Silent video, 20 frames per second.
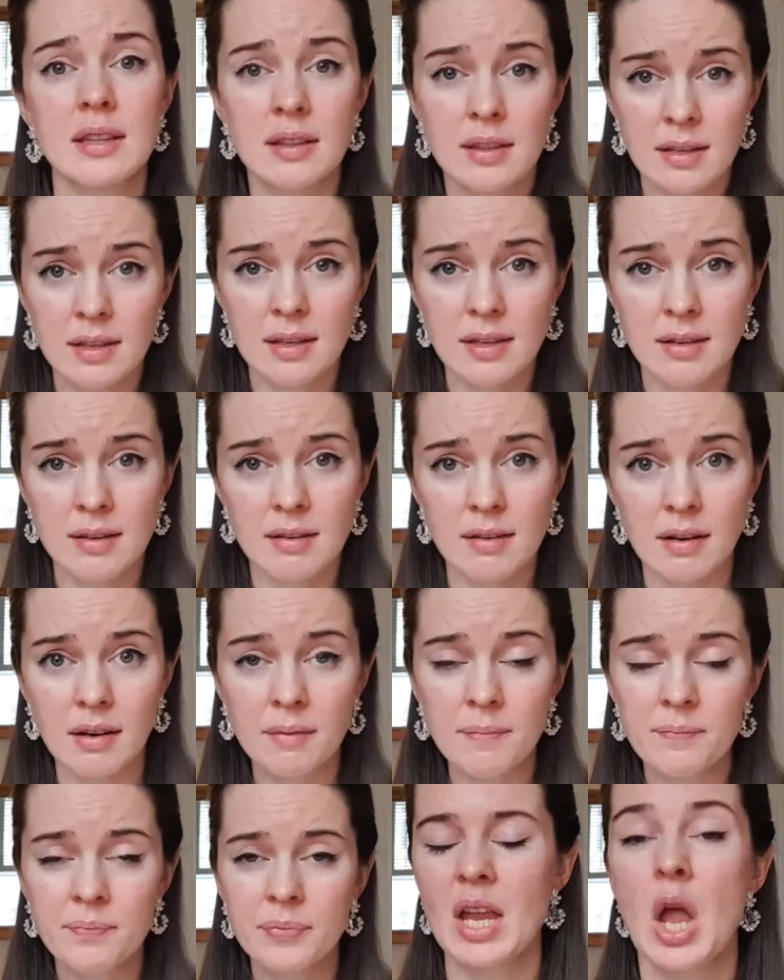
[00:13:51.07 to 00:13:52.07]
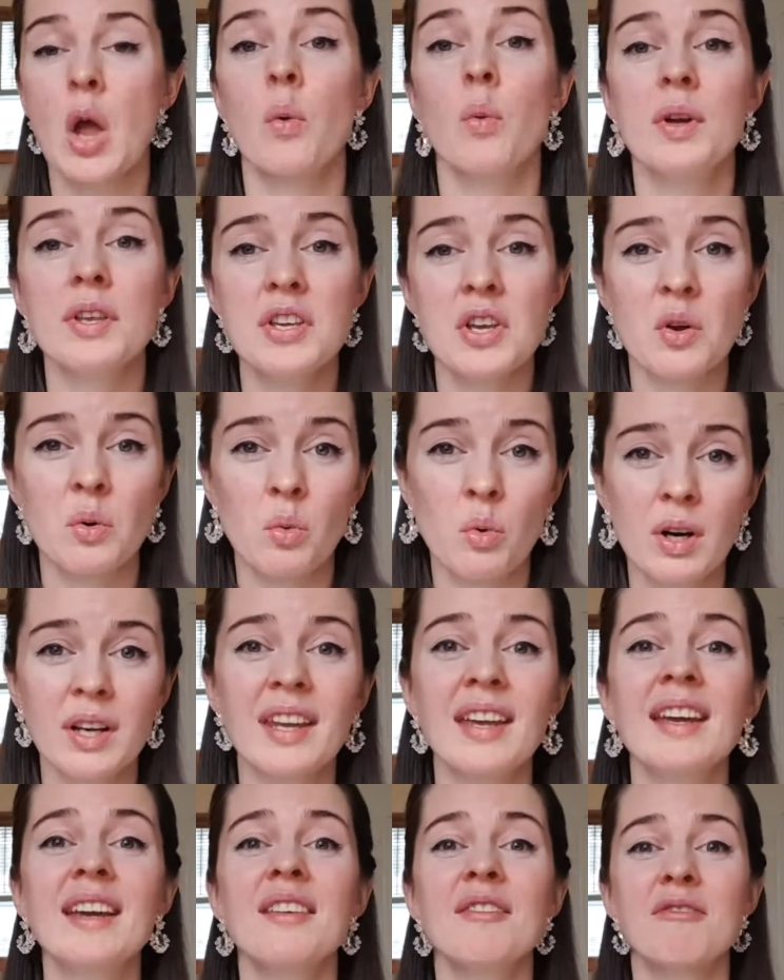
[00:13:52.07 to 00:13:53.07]
the year when you're
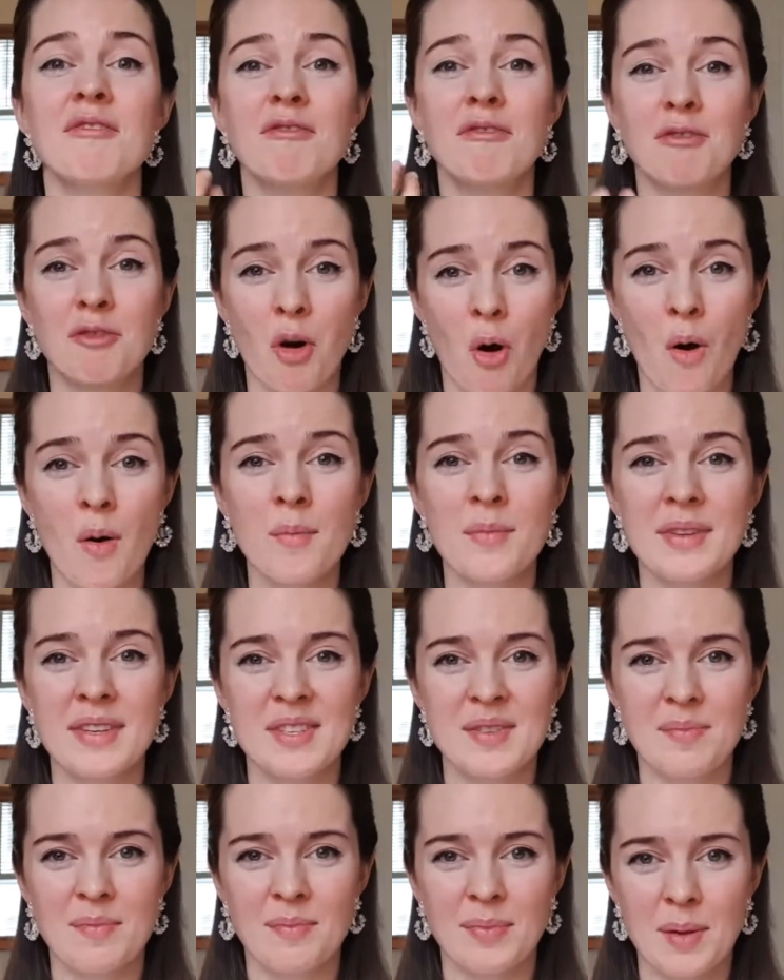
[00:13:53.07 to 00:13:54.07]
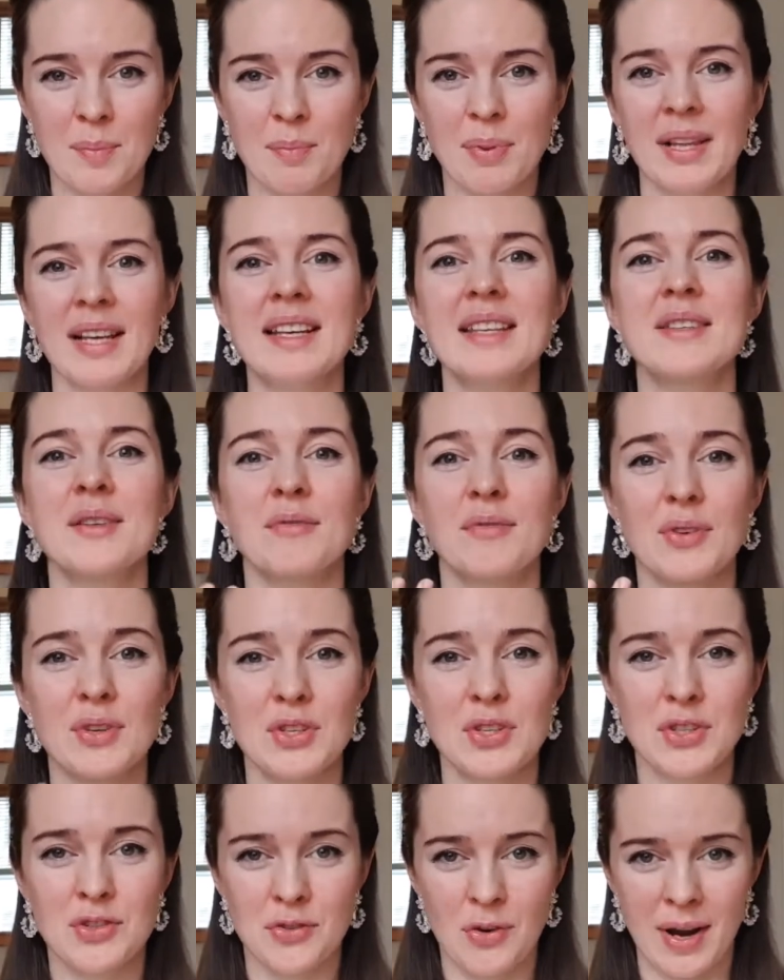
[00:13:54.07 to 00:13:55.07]
working from the place of your
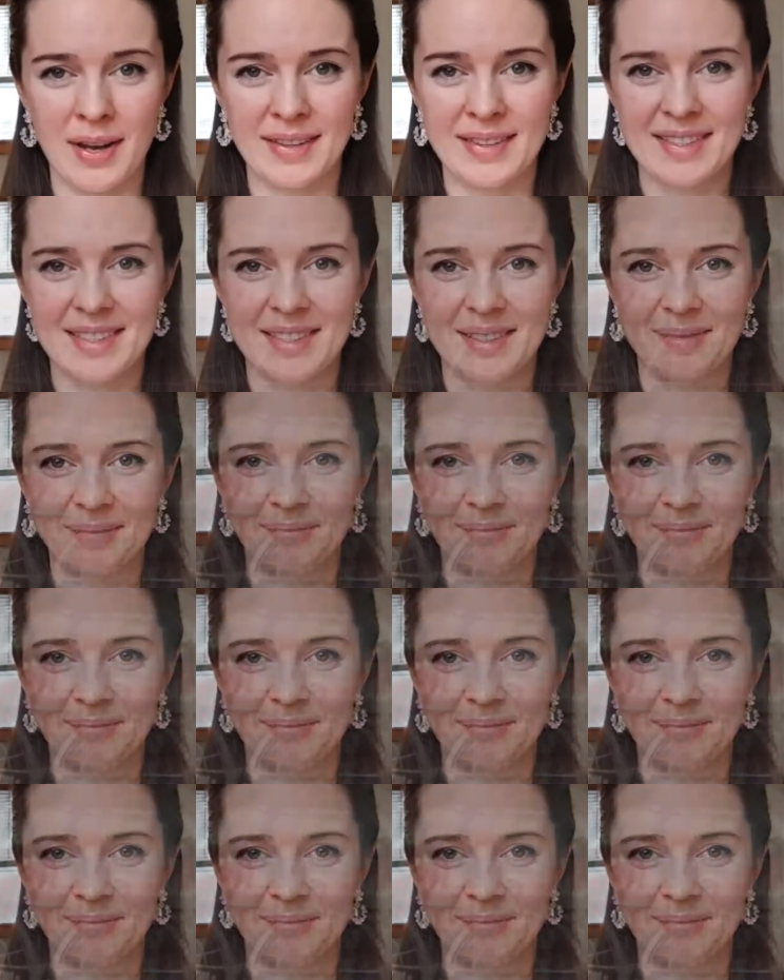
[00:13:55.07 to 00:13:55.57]
strengths.